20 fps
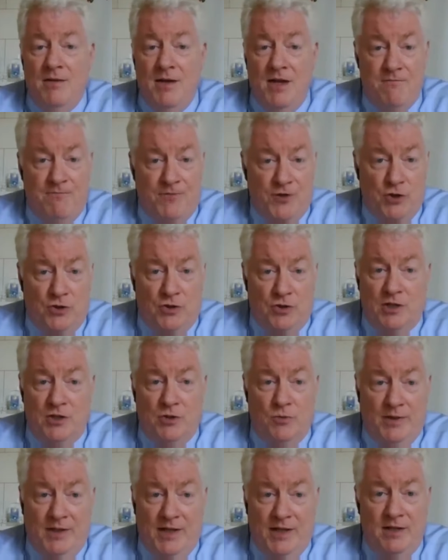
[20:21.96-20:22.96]

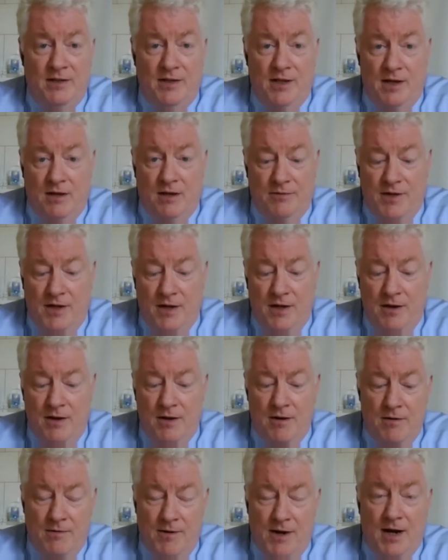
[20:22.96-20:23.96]
Infrastructure related to
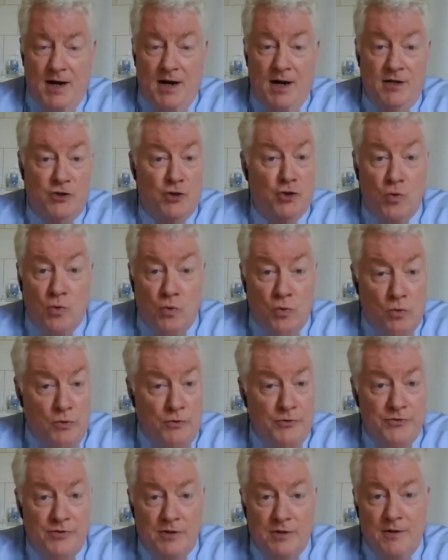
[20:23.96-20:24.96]
healthcare,
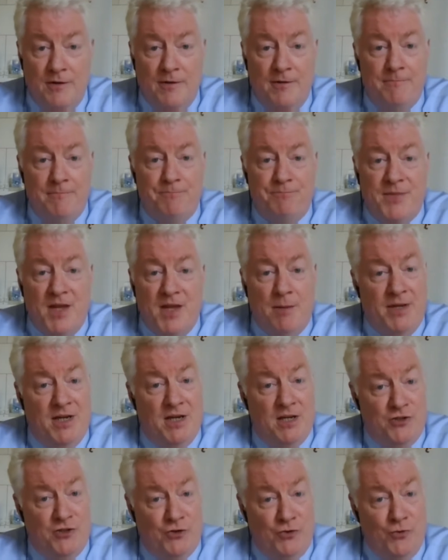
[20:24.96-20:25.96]
schools,
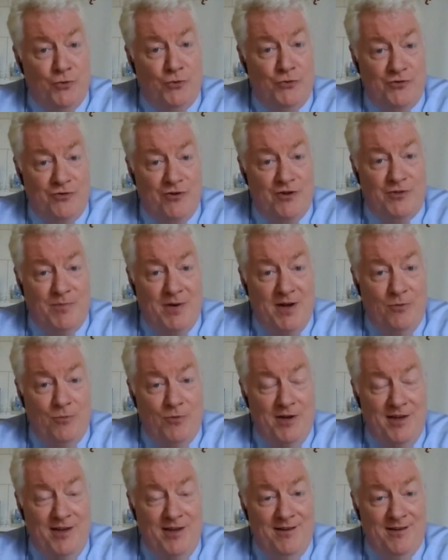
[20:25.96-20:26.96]
because school starts, by the
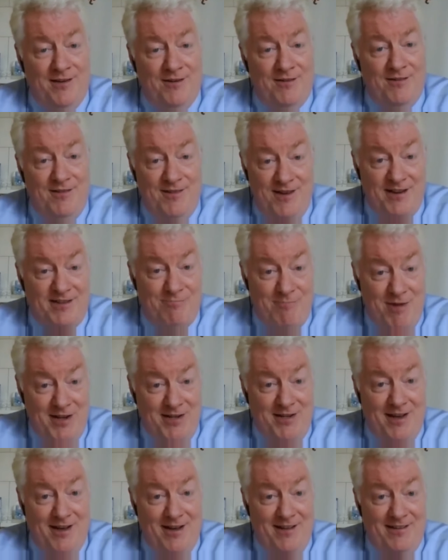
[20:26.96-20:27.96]
way, here next
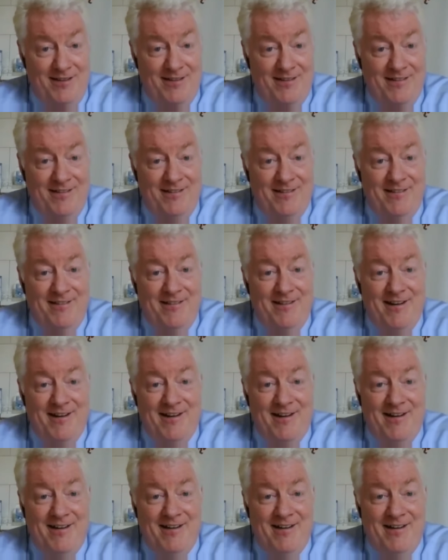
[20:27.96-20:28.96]
Monday.
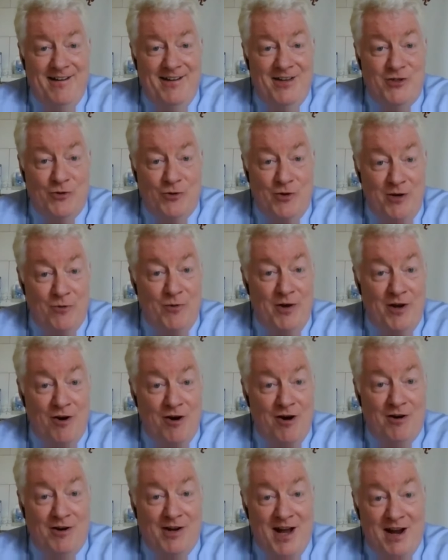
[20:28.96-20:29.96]
So here we
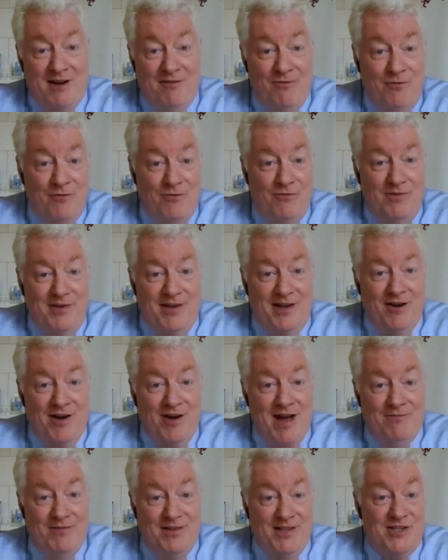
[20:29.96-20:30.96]
are kind of,
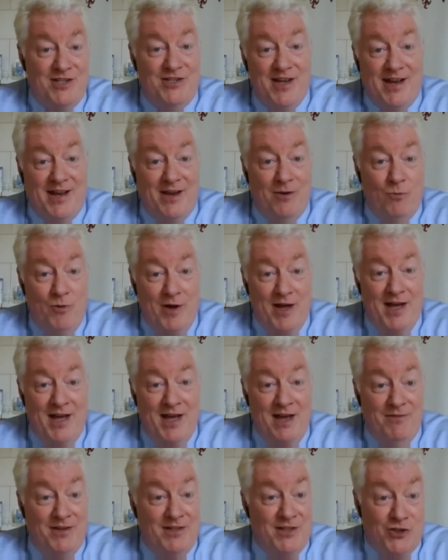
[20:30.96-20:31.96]
having the second
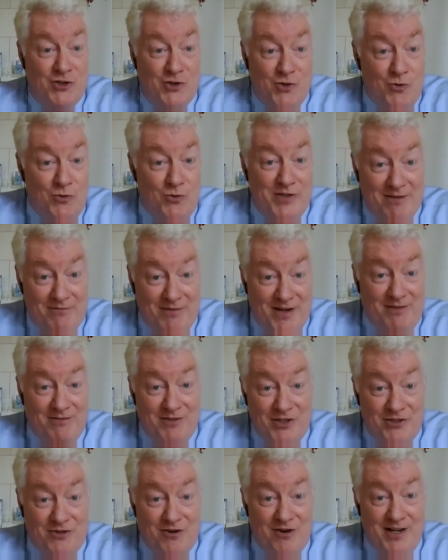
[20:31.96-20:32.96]
wave, and the schools haven't
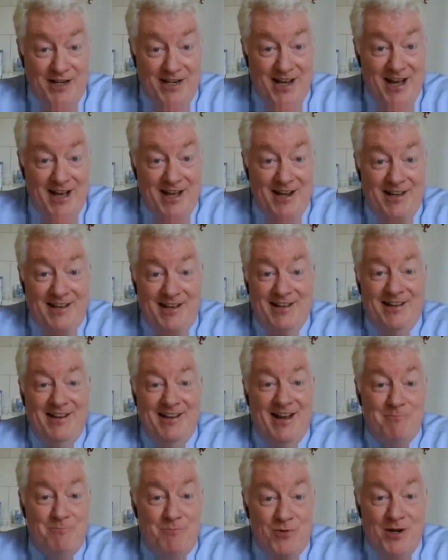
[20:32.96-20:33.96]
even started yet.
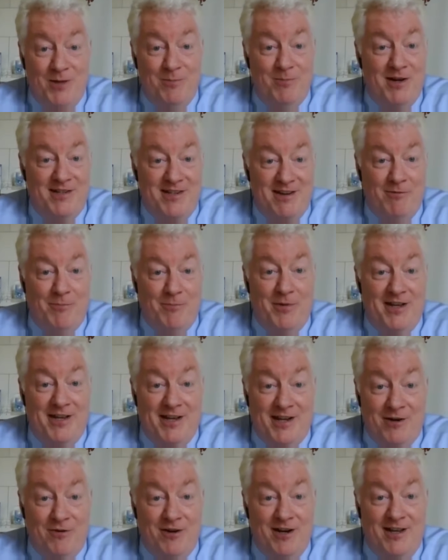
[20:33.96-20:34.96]
And pretty much
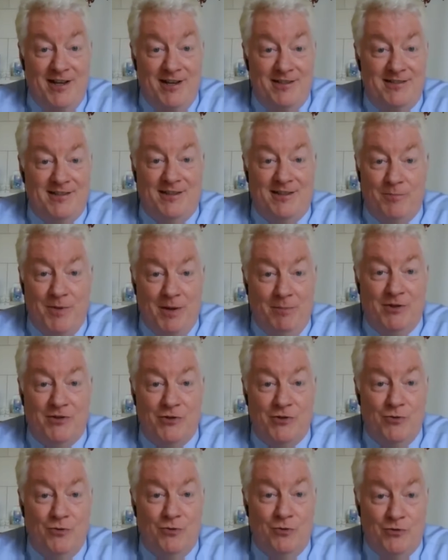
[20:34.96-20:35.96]
everybody agrees that the public
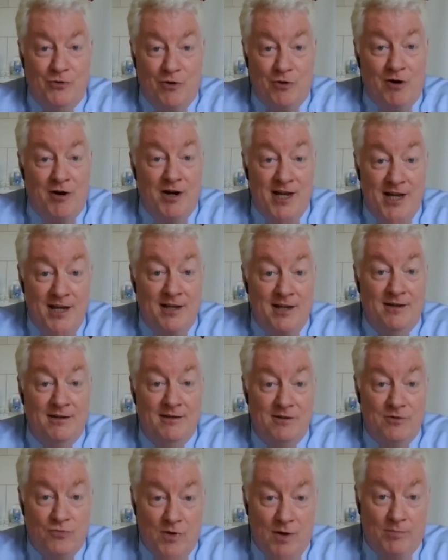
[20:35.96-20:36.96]
schools are
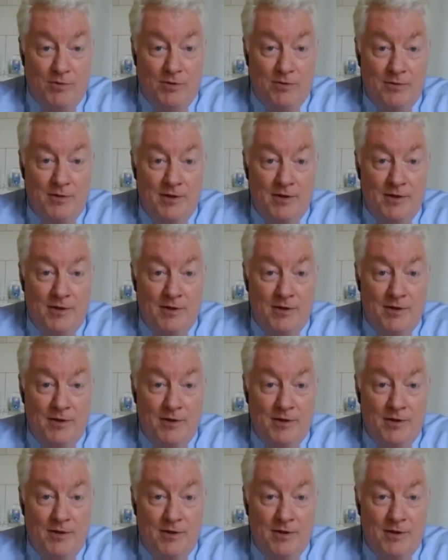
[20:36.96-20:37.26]
in trouble,